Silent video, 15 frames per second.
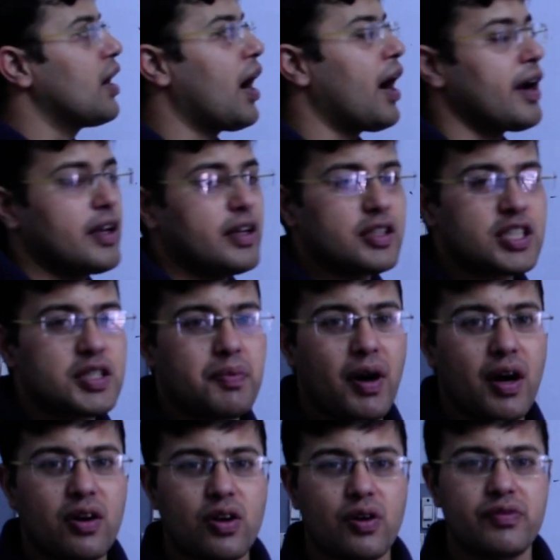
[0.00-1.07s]
highest
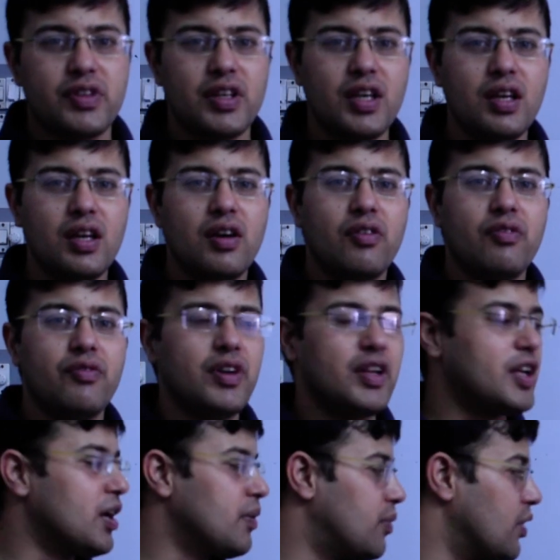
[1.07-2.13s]
power of the
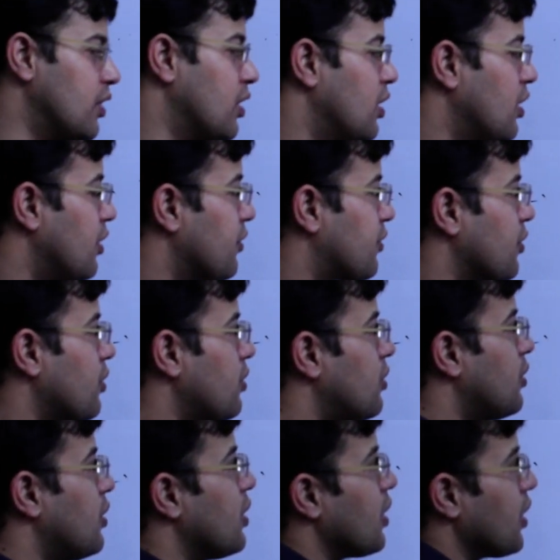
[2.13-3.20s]
variable.
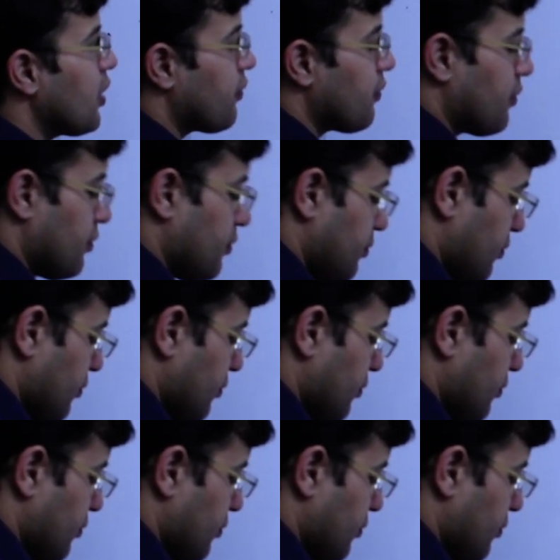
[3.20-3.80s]
So if